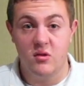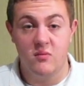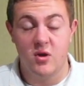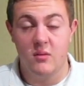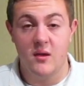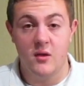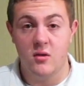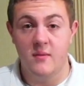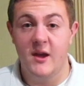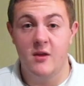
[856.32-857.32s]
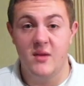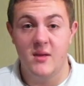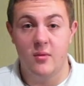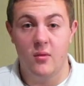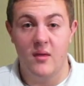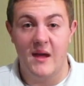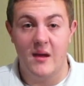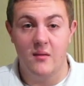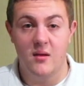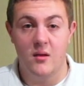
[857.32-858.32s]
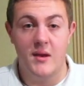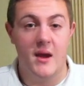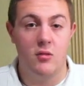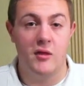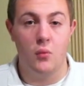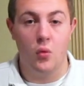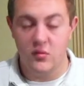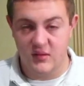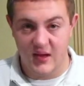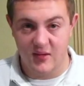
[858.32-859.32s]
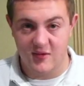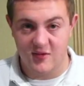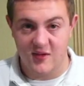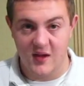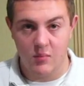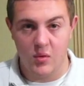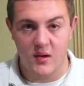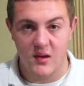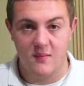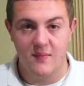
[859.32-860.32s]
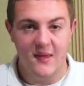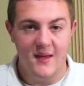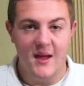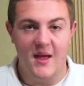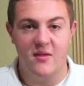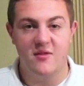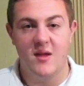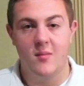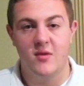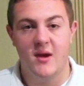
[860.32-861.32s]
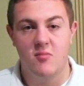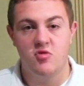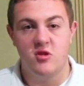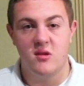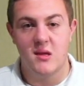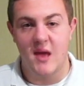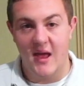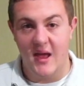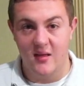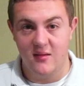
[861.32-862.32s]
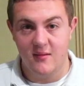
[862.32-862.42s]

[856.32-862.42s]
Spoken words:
probably a good amount of people that not only won't take this thing, but at the same time just can't.